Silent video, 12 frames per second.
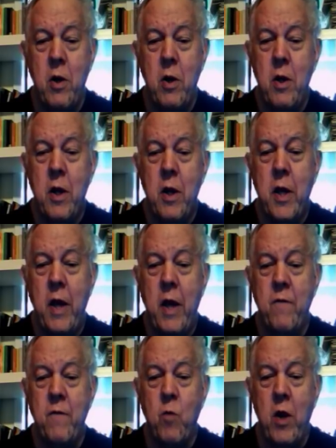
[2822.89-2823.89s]
a cave
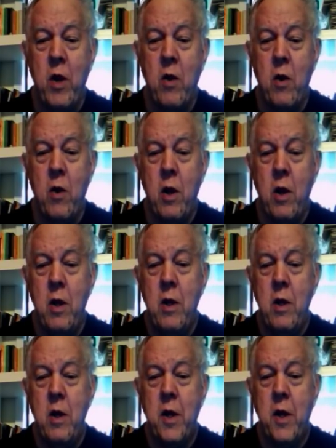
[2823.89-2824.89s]
dweller,
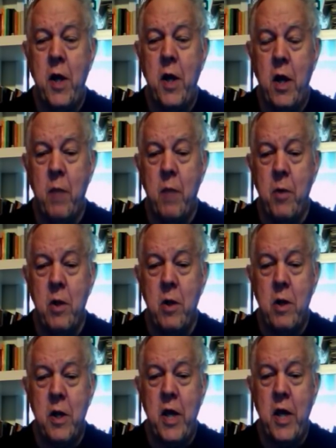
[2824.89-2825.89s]
a cannibal, a
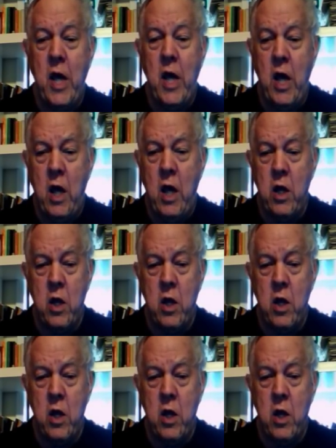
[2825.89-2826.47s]
Cain,